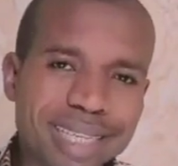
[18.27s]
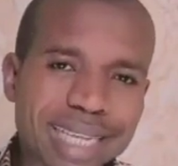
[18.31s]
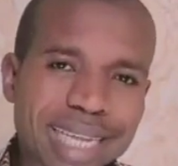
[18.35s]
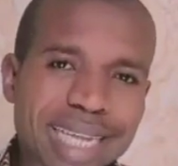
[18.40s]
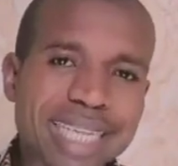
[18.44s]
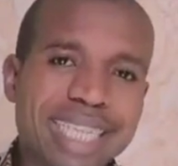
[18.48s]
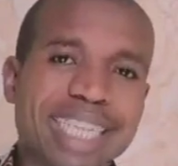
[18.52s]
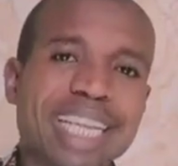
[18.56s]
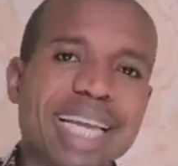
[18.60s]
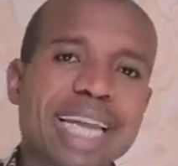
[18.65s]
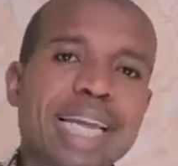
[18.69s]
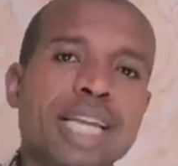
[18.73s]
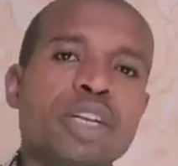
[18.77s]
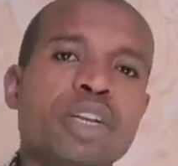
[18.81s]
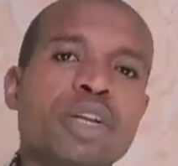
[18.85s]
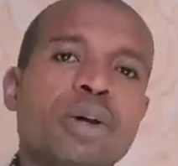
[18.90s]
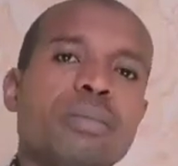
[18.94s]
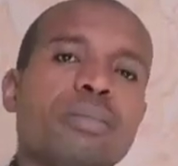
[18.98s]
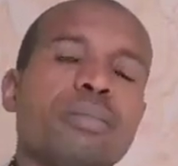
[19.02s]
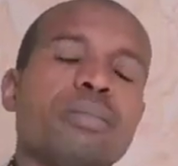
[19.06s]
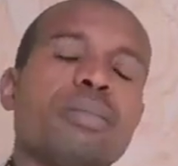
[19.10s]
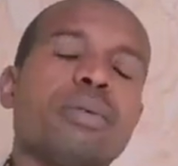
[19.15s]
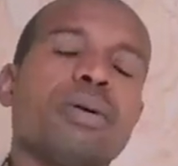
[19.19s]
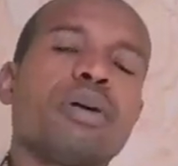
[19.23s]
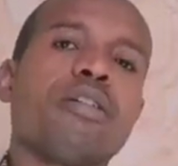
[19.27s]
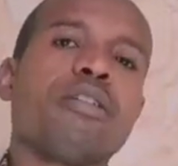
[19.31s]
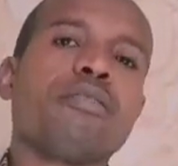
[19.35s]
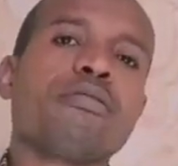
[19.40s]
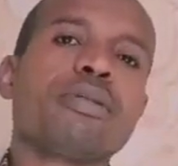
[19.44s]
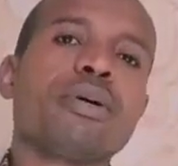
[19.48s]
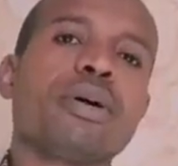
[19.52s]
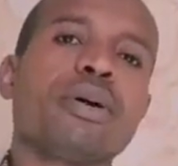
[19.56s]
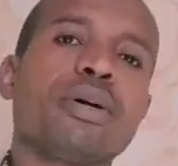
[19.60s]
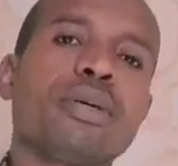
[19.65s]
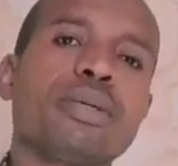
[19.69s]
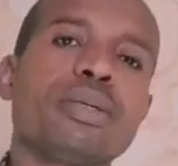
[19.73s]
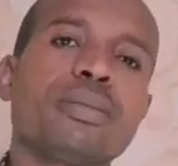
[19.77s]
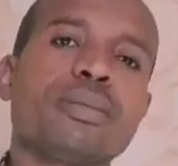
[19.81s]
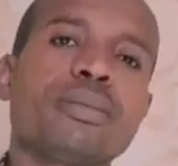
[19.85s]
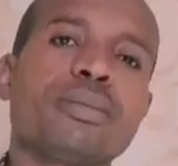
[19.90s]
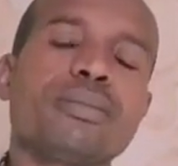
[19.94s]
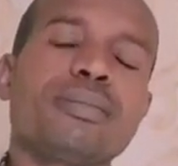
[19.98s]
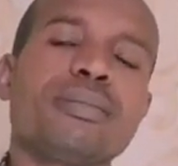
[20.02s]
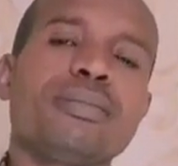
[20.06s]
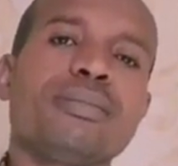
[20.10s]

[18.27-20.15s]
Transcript: in the kingdom of God.